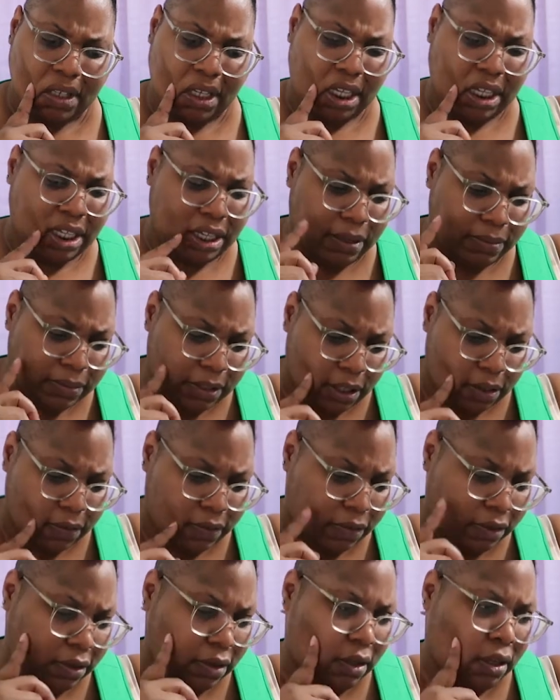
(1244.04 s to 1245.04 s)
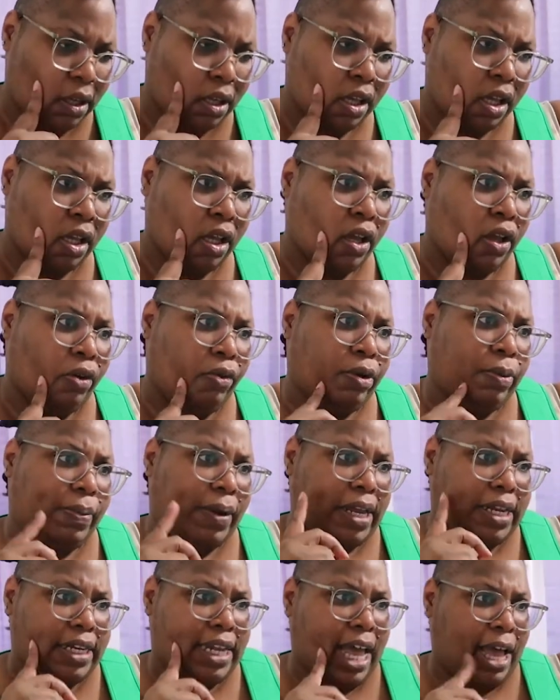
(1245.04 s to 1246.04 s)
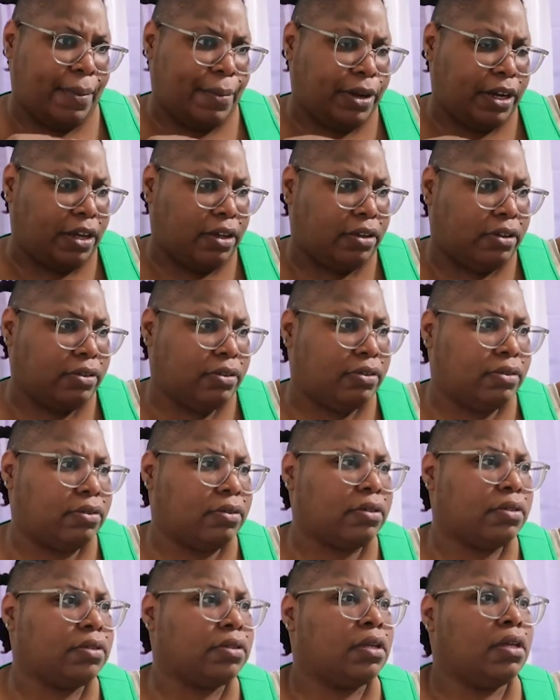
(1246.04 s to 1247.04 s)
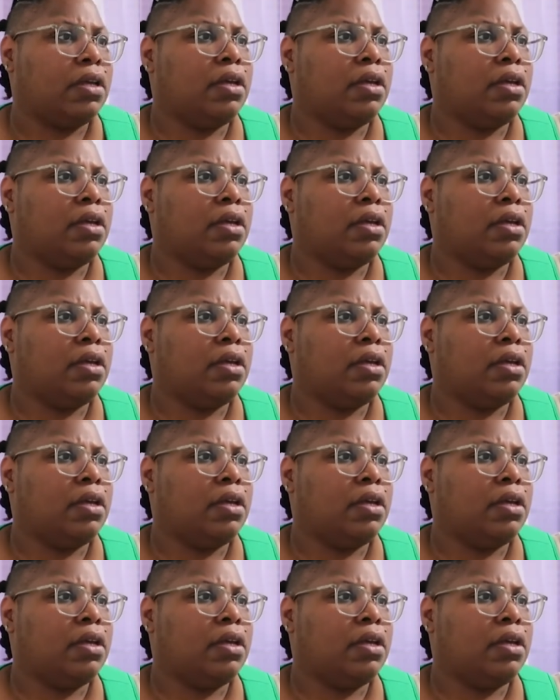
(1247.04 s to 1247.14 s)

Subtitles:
he comes over, we play dominoes,